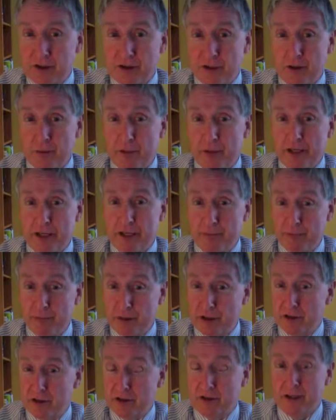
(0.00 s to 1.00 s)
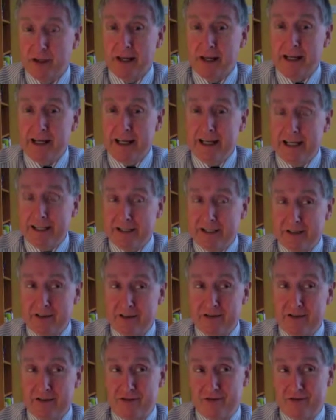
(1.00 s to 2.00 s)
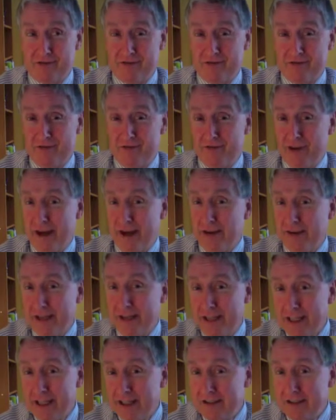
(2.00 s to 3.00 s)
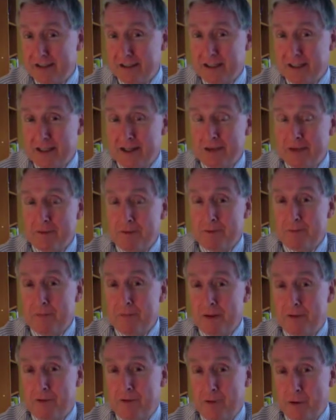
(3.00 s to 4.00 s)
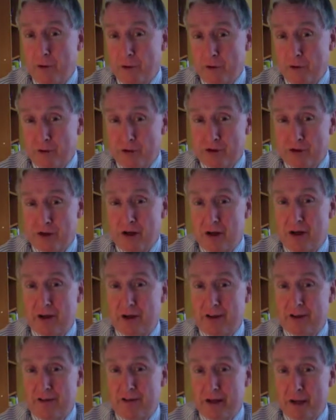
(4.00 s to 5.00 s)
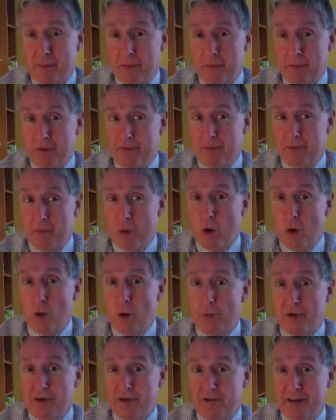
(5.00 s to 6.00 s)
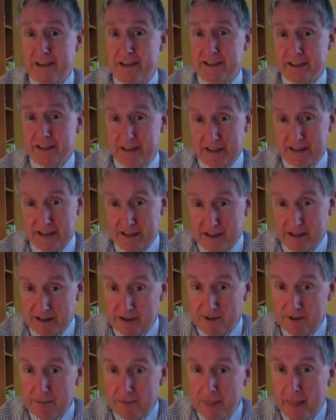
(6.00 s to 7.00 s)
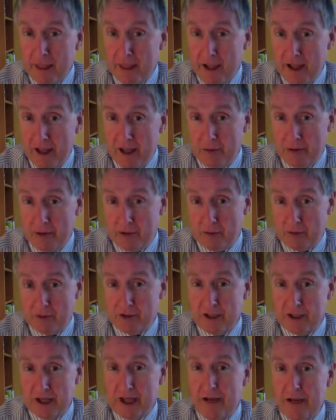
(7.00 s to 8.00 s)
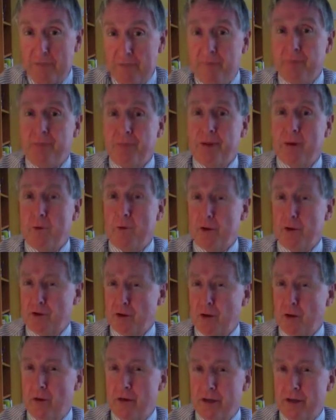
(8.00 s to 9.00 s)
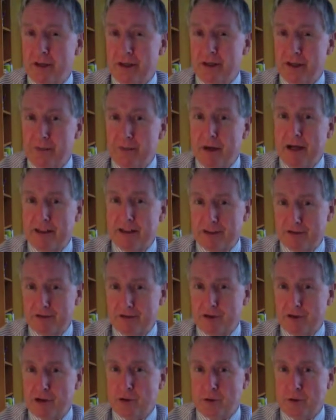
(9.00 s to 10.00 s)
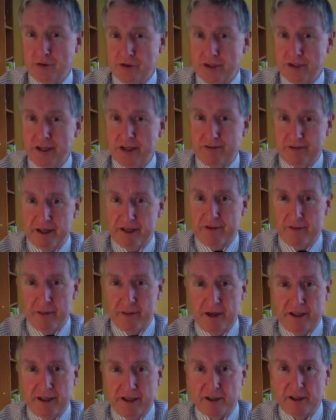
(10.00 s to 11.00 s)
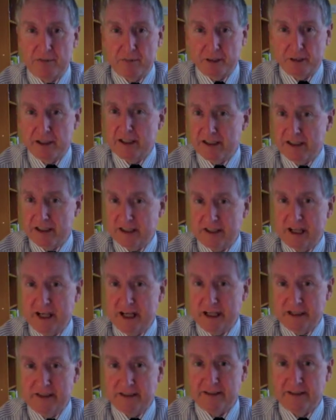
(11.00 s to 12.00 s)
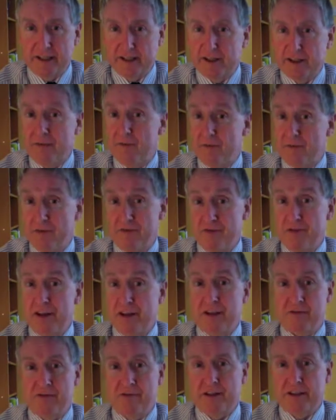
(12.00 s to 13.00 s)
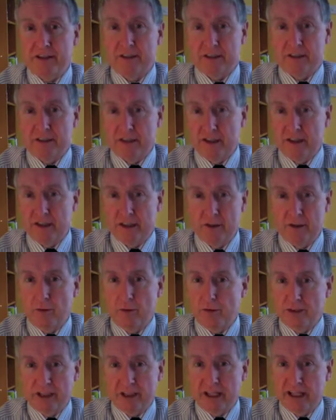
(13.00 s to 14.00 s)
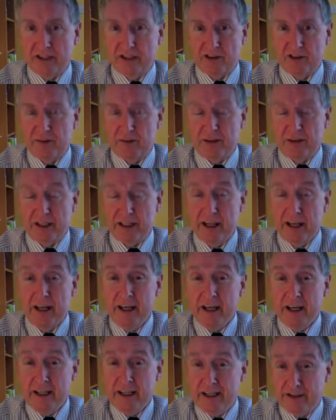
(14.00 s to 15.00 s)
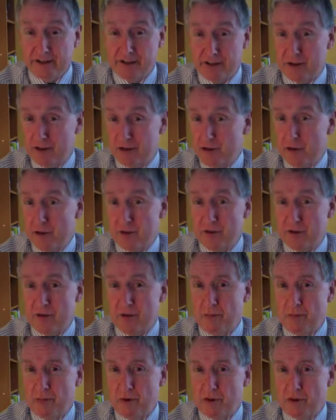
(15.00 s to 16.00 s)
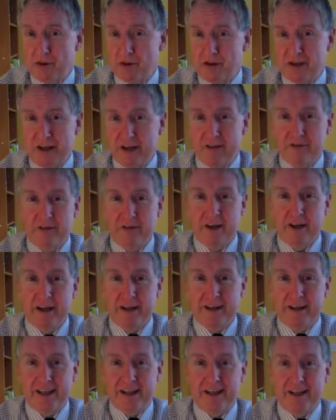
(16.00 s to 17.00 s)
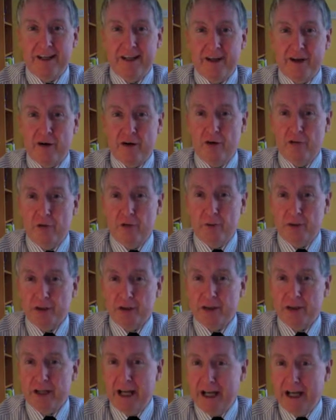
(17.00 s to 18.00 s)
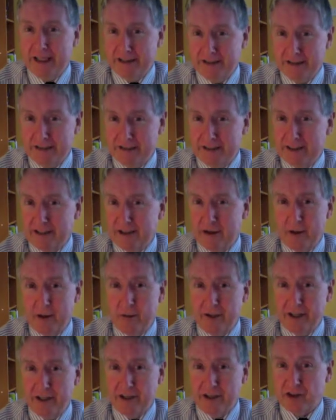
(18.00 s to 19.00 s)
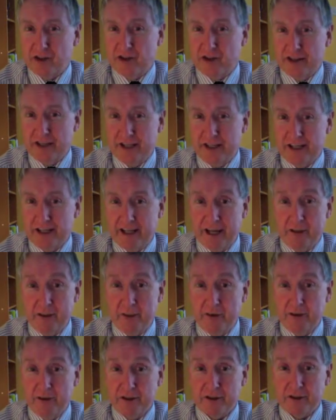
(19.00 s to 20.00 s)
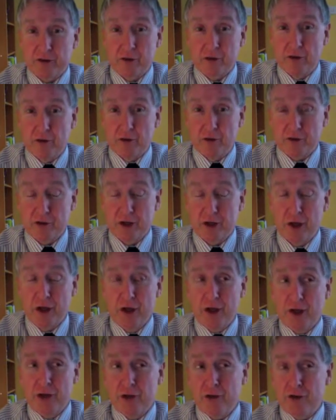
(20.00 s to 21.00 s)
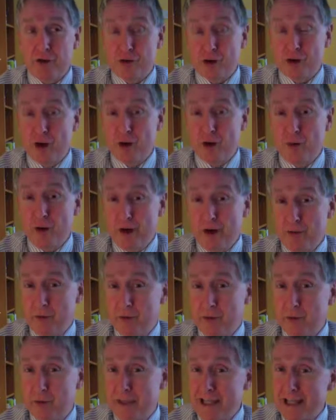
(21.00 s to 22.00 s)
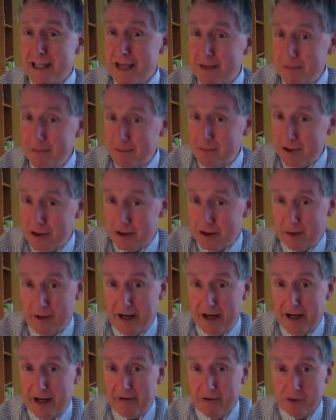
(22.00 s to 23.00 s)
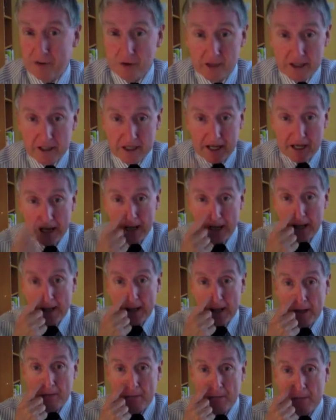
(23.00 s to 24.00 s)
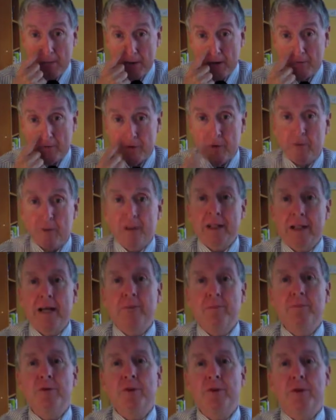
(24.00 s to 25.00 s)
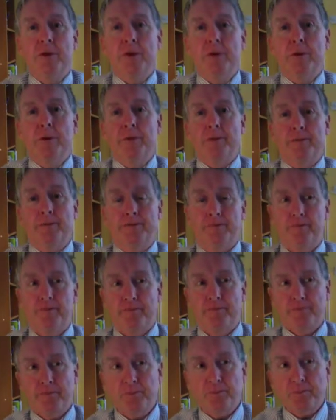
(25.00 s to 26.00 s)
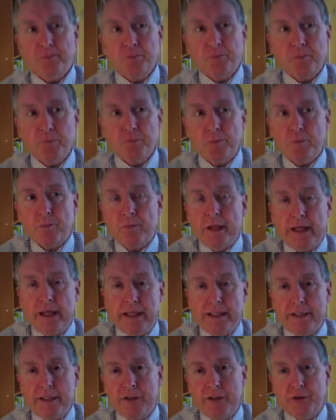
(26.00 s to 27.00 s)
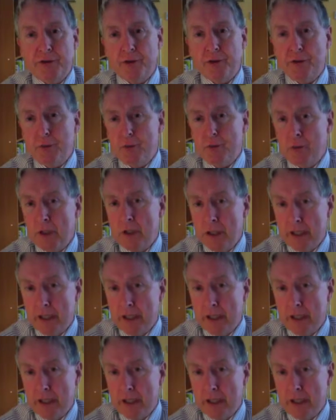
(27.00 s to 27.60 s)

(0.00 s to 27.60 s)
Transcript: to be in, because it's very easy for you to start developing morbid fantasies about what's going on in the minds of students if they remain completely silent. And the first fantasy that always occurs to me is that the students are bored stiff, they think you're rubbish, and they're sorry they came on this course. So what I'm going to attempt to do, I haven't done it yet, but what I'm going to attempt to do is to